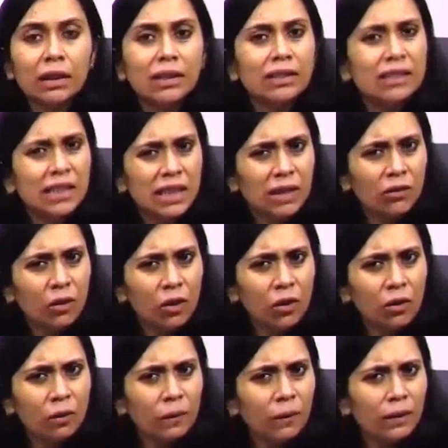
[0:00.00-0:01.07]

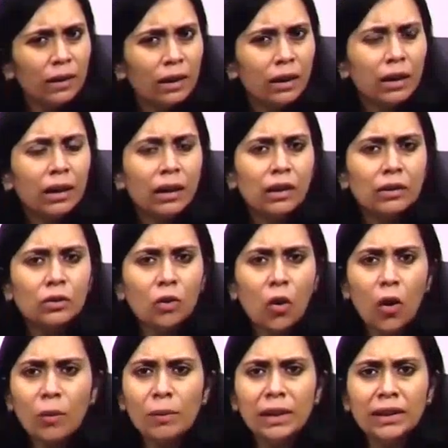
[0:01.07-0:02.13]
SIVO,
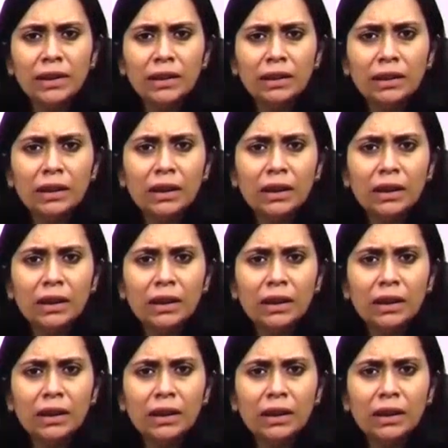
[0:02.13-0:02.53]
normally